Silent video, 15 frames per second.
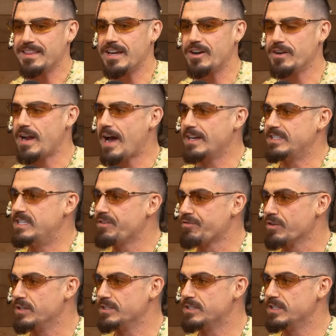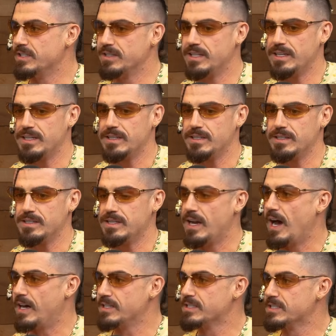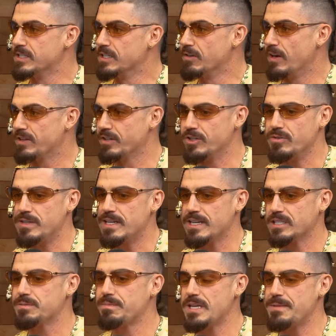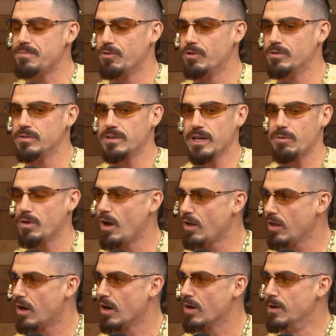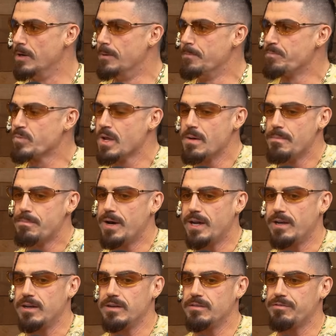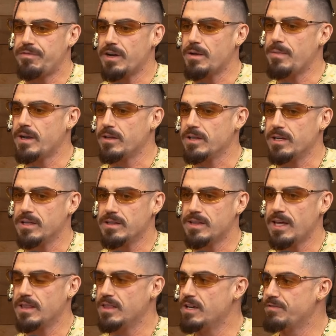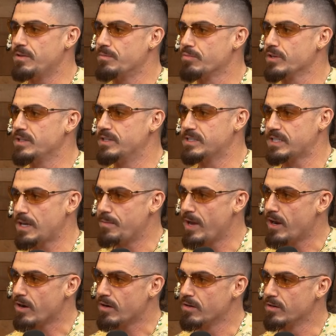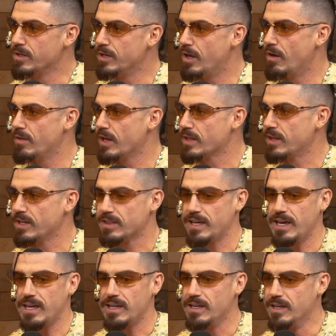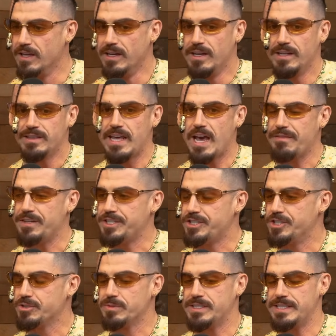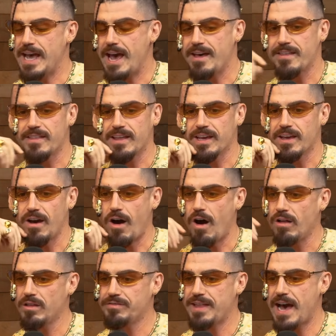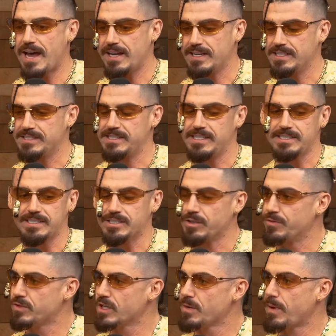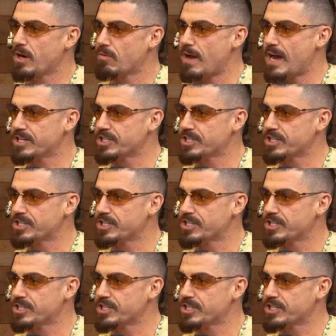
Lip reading: they're not different than us, right? They're unique as people, like we all are, but fundamentally they live and breathe the same air, you know, like they have issues with death, like all of that exists. And so if you think about it